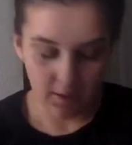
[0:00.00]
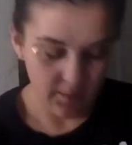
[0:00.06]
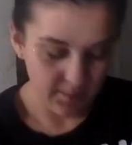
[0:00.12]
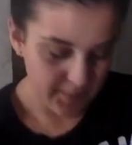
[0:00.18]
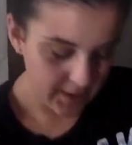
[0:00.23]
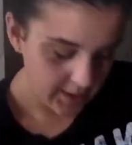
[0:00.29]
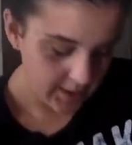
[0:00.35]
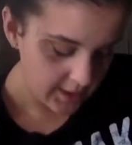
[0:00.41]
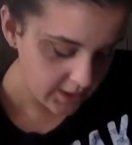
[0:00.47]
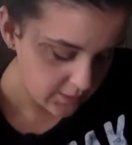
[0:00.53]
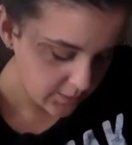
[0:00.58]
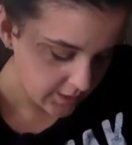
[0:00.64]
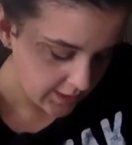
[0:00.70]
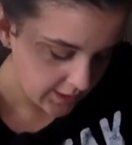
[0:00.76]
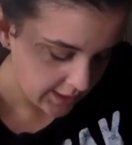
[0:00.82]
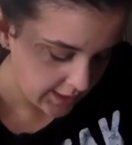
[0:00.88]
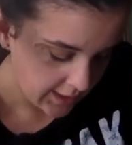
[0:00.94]
But this
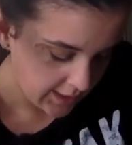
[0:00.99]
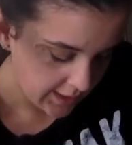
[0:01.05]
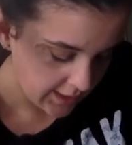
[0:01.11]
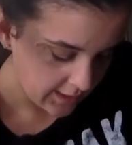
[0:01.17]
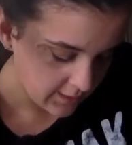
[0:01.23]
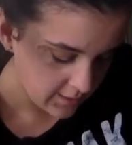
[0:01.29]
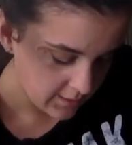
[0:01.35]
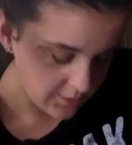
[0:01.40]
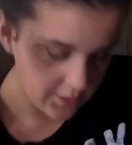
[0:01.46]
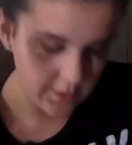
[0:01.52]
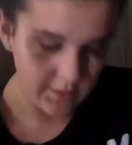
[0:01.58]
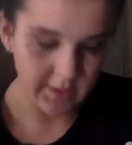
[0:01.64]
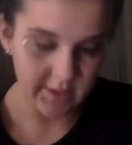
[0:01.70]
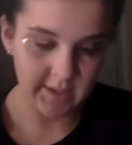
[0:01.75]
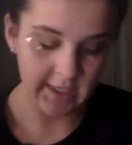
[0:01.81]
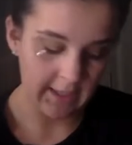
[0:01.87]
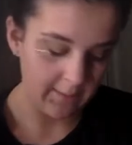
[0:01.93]
one I do the
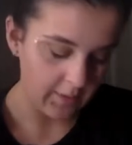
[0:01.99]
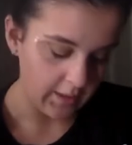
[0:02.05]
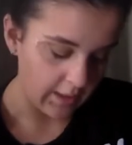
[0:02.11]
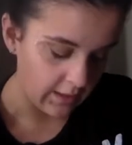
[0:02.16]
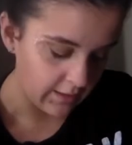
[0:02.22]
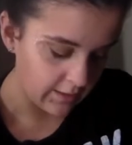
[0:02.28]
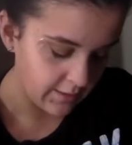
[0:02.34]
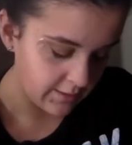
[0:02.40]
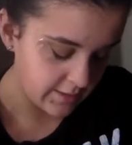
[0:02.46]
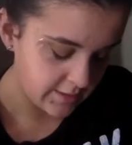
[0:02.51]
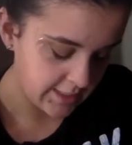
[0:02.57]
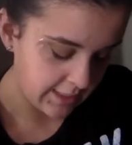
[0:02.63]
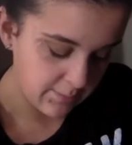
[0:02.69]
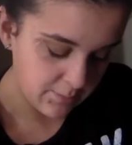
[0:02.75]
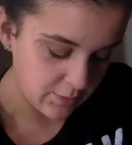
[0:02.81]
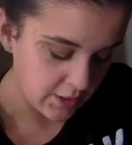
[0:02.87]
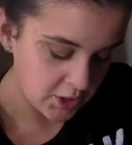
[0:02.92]
same color, the
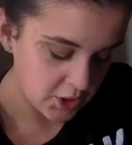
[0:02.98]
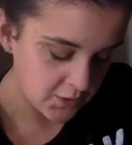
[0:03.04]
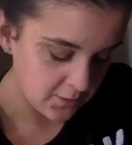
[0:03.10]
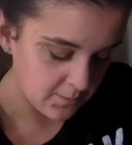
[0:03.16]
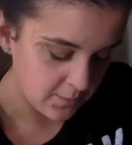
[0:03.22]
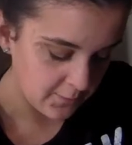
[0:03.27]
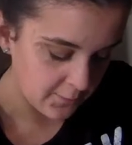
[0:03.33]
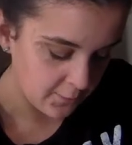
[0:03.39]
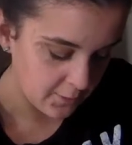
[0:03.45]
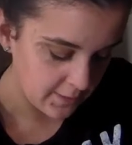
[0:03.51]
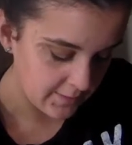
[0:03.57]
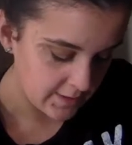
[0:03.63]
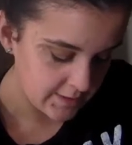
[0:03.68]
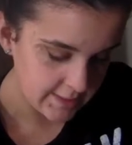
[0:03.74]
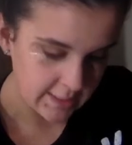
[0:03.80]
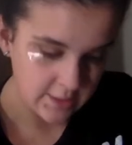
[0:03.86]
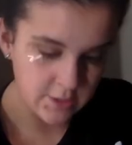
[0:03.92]
same brush from before, the
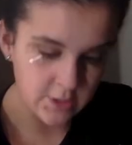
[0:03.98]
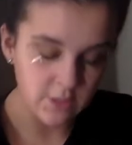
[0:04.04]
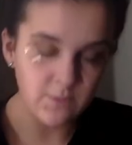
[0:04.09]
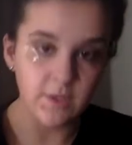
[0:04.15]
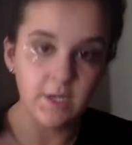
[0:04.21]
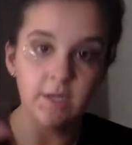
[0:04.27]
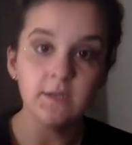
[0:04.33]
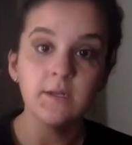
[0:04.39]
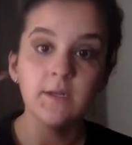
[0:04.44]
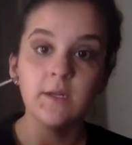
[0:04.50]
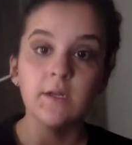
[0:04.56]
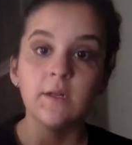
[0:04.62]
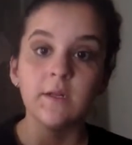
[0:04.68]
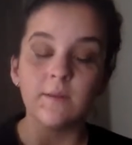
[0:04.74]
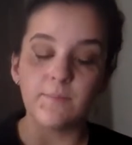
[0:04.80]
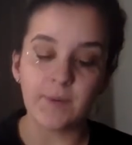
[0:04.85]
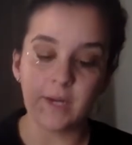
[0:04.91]
denser one,
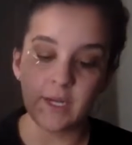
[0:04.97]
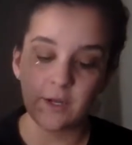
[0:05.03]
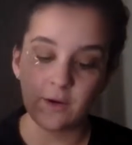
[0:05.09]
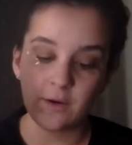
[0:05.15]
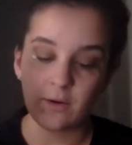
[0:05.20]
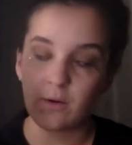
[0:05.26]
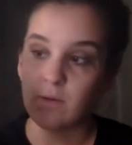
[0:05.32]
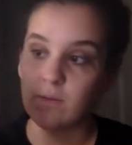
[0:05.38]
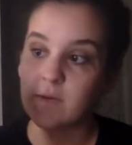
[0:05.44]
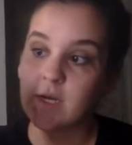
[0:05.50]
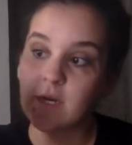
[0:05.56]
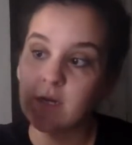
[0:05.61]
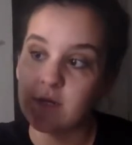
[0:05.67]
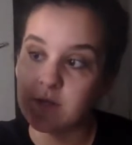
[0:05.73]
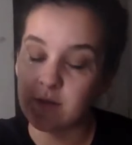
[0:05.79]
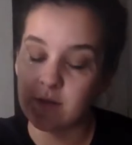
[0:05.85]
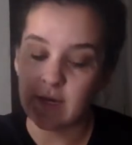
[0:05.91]
but you're only going
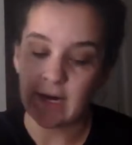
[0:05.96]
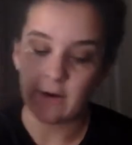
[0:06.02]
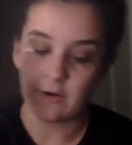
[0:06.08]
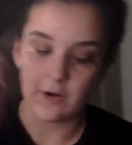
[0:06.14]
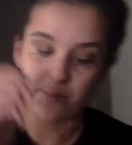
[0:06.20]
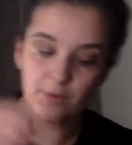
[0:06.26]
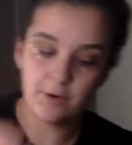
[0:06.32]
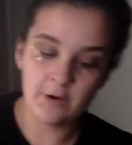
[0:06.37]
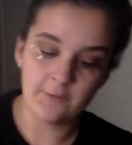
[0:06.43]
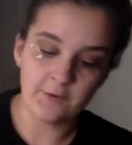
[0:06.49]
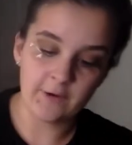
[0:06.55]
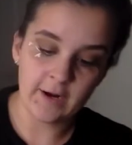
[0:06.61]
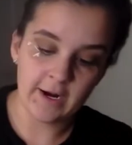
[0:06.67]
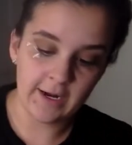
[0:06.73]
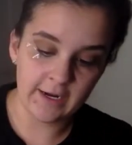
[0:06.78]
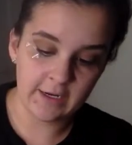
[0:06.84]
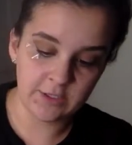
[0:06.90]
to do the outer part of your
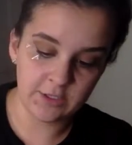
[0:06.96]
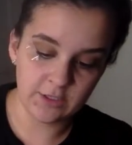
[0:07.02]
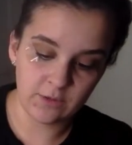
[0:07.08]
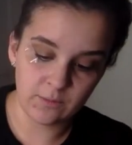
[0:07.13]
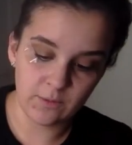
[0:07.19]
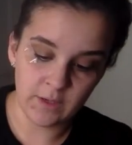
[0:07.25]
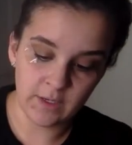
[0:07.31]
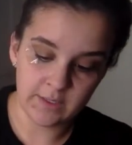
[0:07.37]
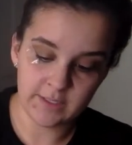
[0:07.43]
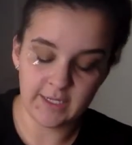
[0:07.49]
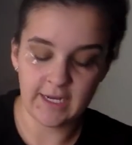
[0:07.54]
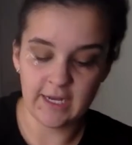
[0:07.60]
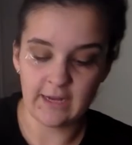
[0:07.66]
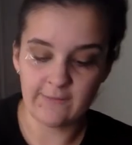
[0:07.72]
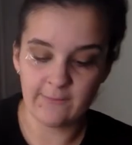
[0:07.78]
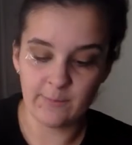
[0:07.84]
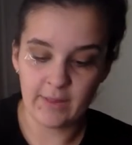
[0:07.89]
eye because you don't want to
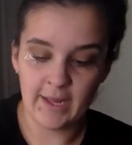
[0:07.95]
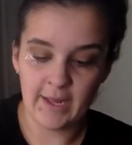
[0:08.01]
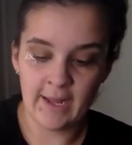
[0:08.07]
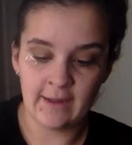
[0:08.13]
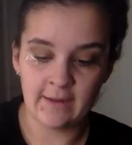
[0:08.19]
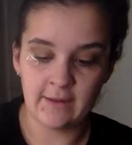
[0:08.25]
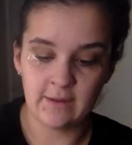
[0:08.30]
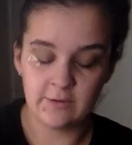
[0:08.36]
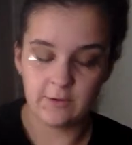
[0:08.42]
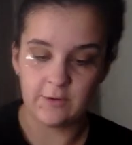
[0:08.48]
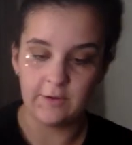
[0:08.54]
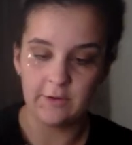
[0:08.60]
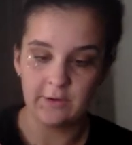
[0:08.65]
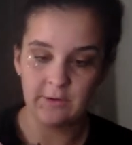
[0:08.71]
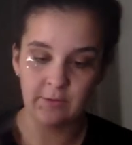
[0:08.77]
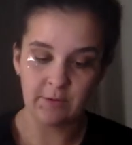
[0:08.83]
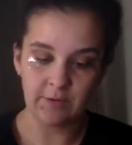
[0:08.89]
have black in your
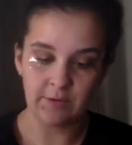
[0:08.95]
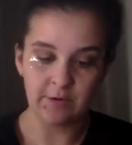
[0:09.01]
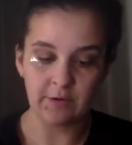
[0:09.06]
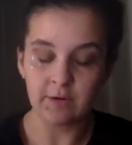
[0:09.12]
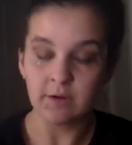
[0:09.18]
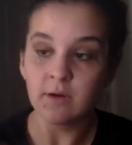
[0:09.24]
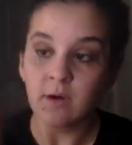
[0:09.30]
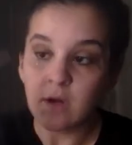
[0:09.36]
inner corner.